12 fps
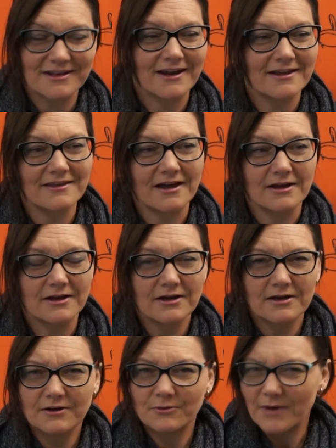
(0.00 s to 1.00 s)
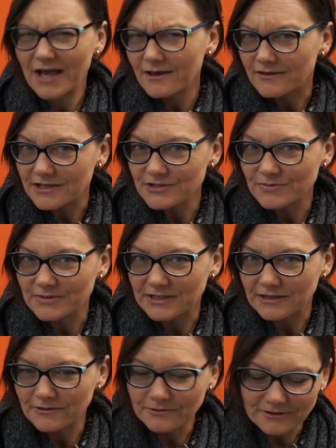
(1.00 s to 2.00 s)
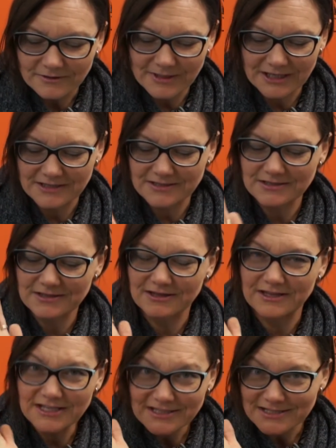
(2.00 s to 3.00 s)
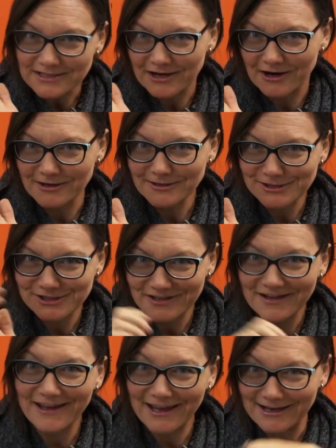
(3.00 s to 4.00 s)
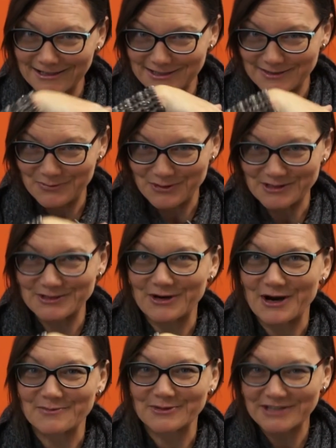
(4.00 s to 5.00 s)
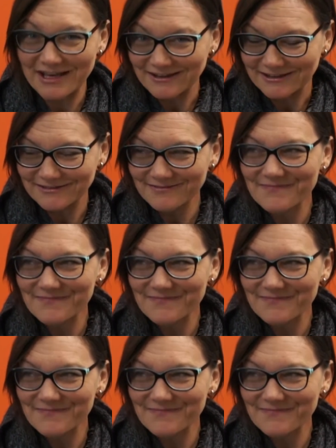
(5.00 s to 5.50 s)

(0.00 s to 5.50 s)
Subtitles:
And I thought, wow, that's really cool because this is an arch and it supports your carpal tunnel.